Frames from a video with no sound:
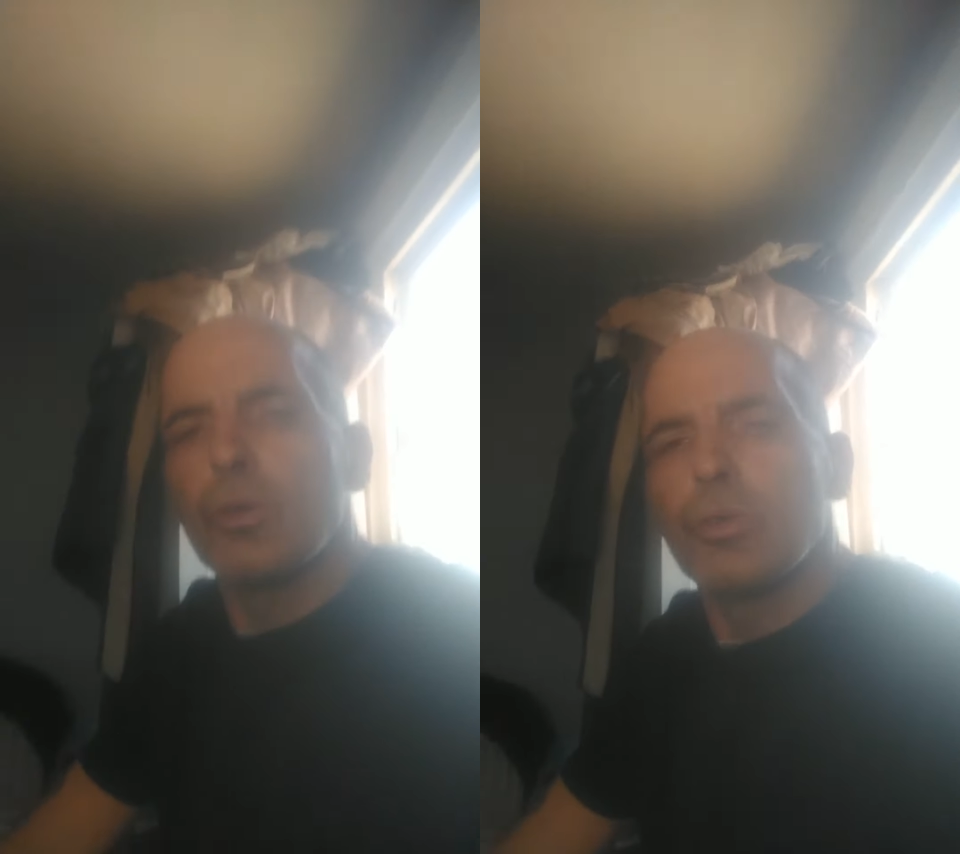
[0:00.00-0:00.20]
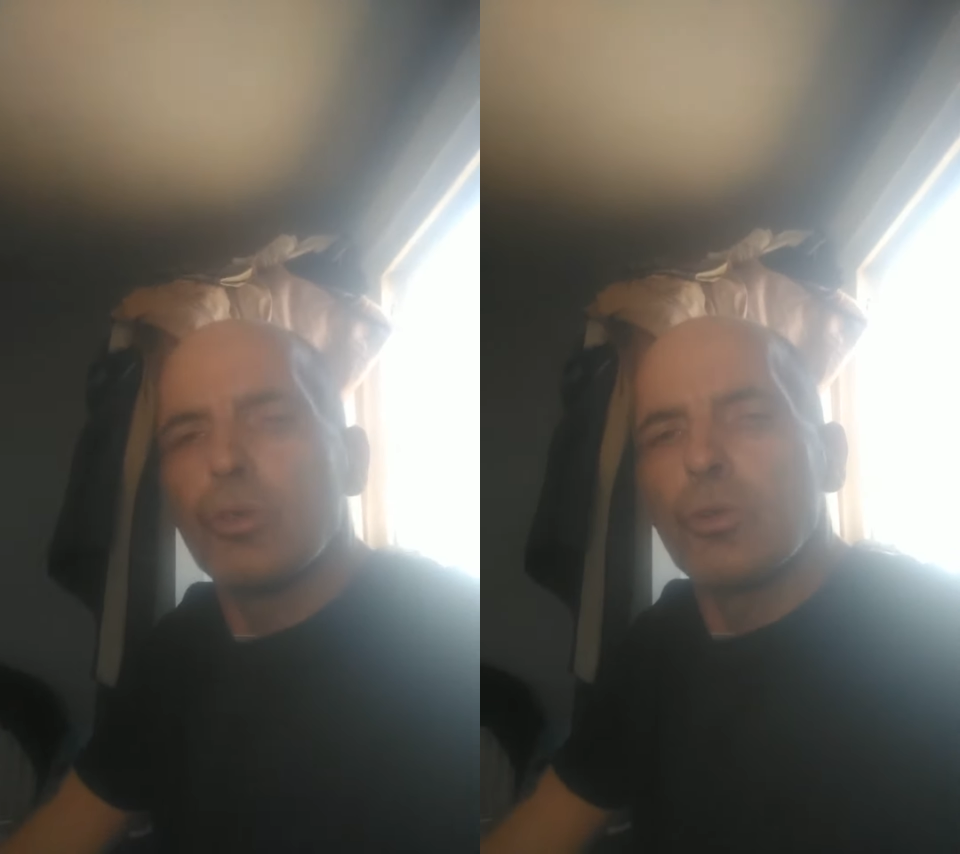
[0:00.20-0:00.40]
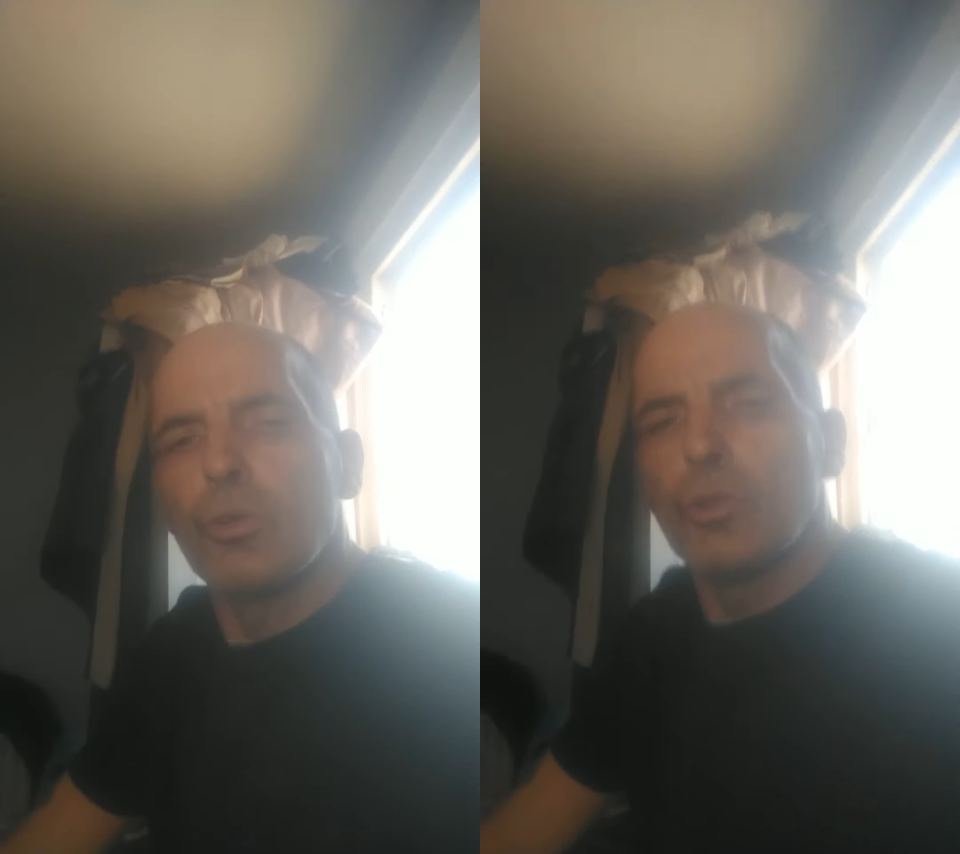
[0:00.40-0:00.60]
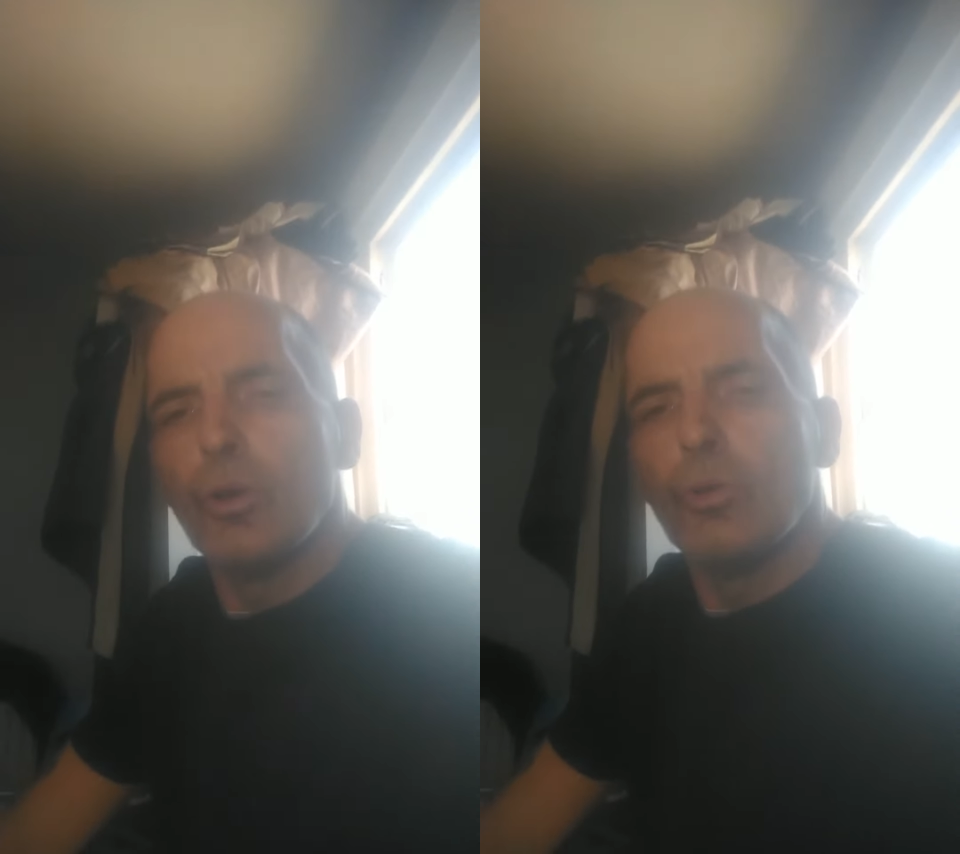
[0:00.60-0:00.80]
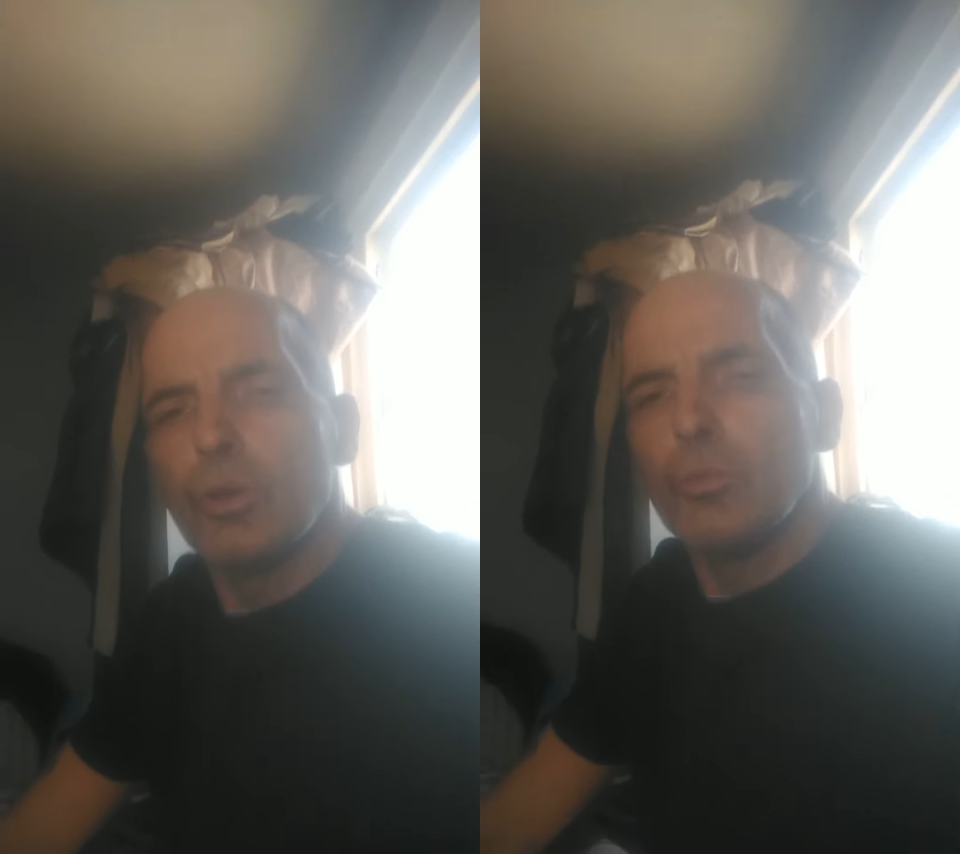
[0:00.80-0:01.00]
The good
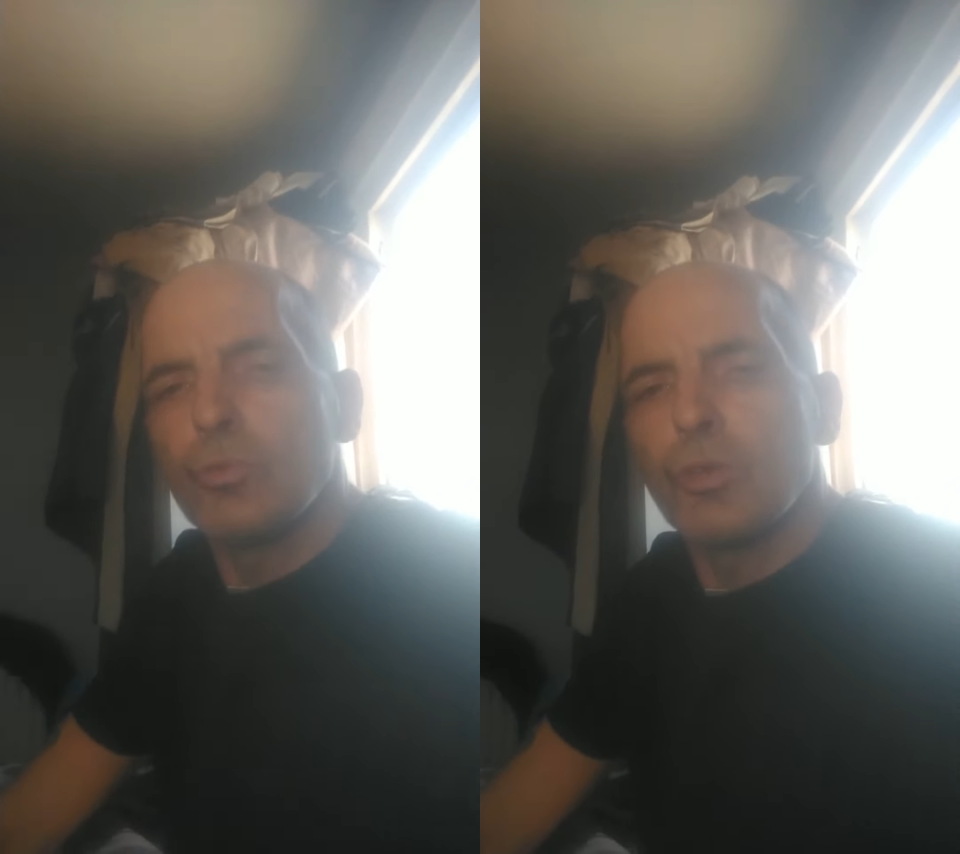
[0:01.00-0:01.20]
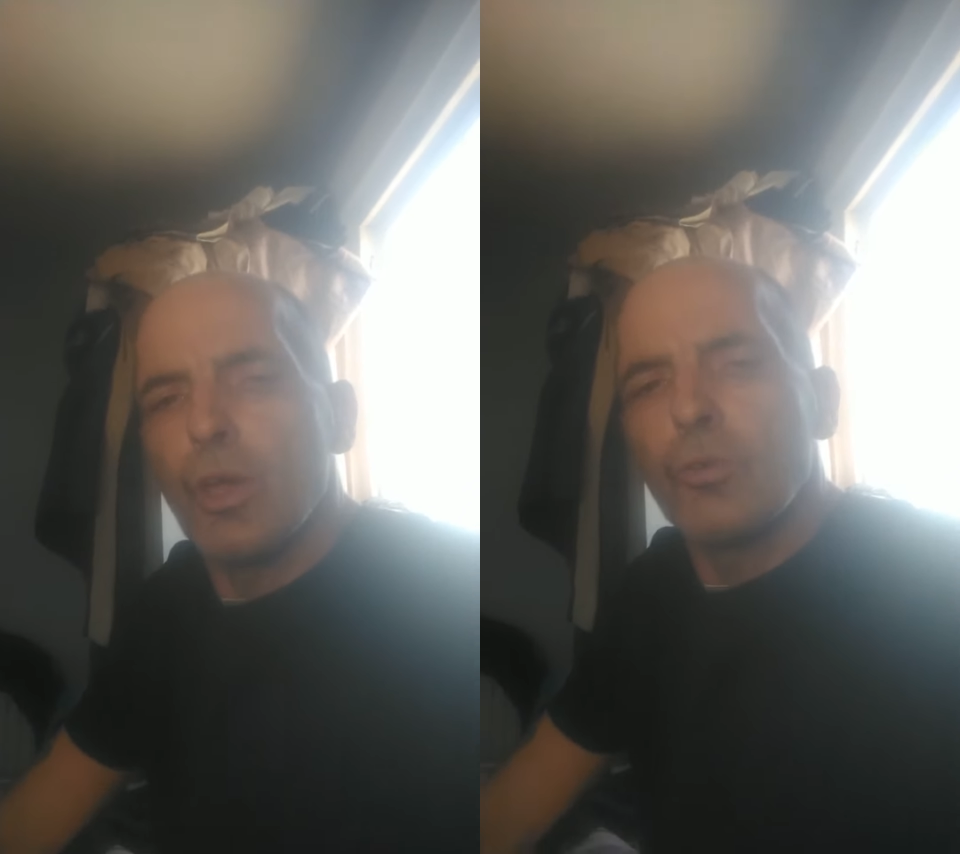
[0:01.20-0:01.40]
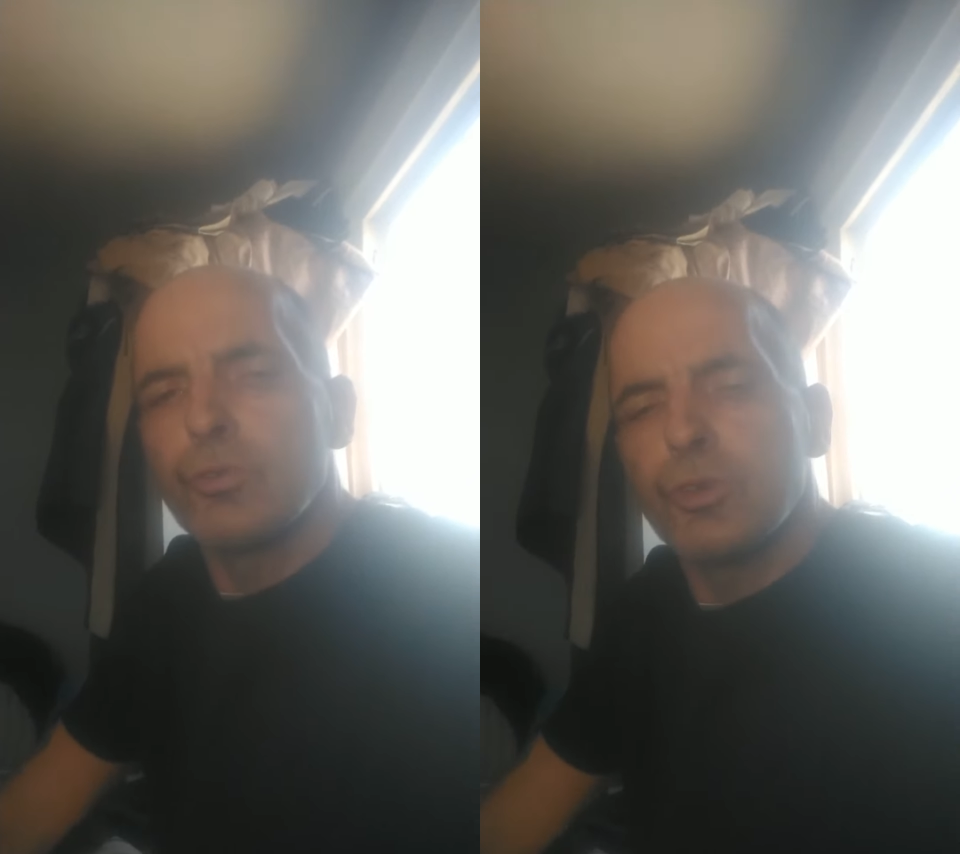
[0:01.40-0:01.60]
Lord Himself,